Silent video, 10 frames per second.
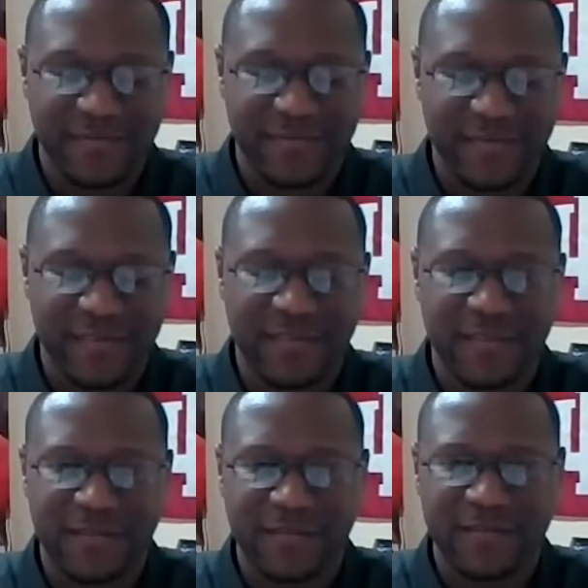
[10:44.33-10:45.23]

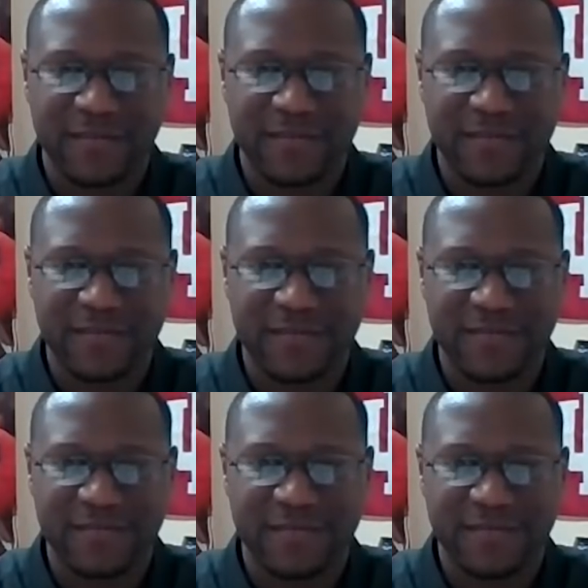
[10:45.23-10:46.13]

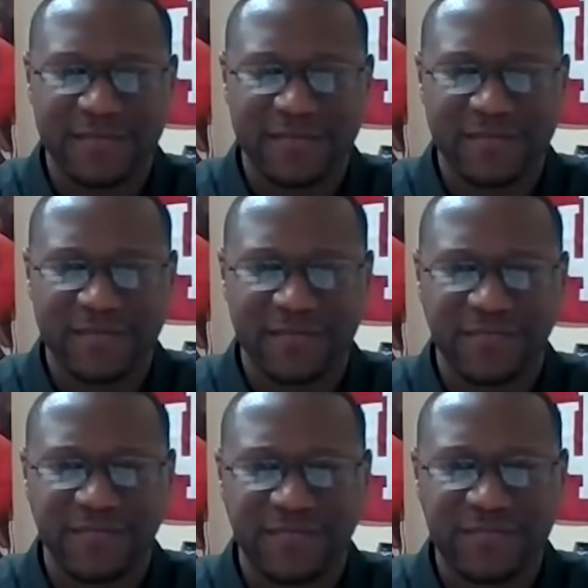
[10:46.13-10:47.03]

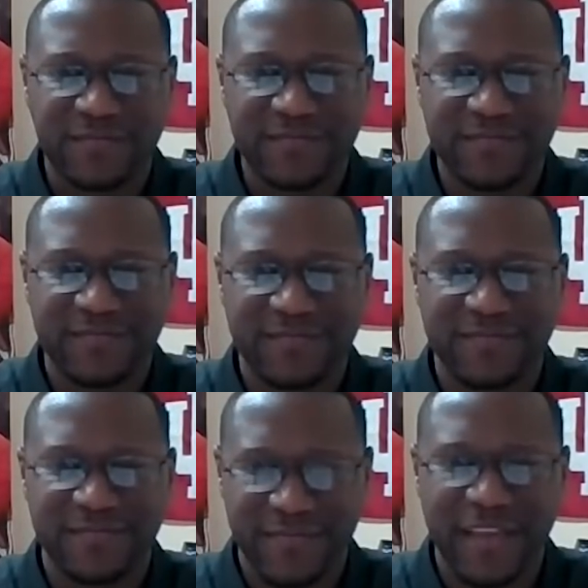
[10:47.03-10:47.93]

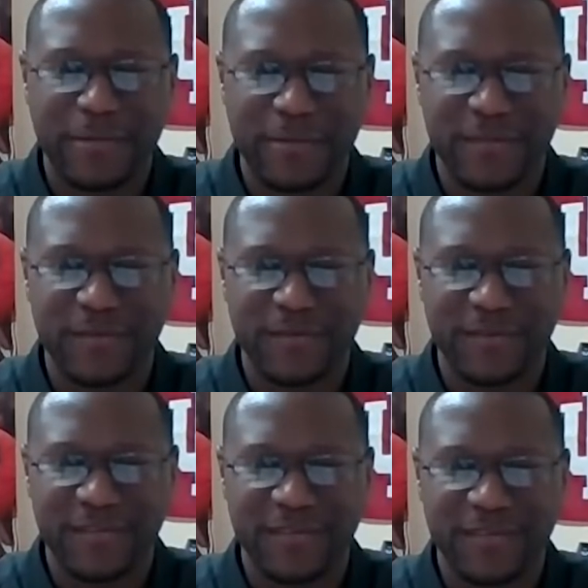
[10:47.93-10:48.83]

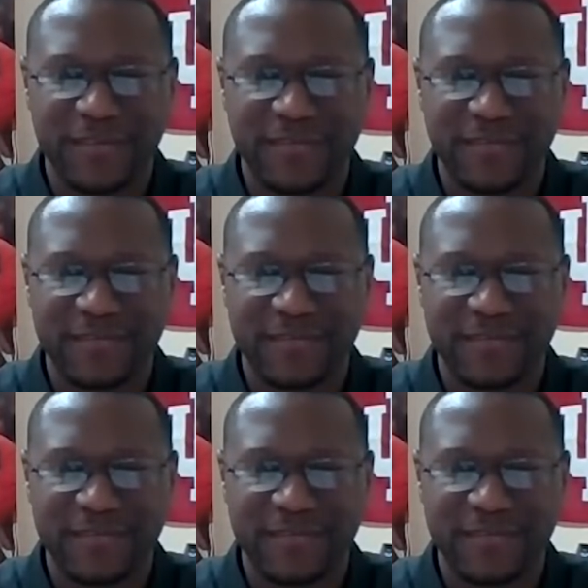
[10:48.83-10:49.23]
No words are spoken by the person on screen.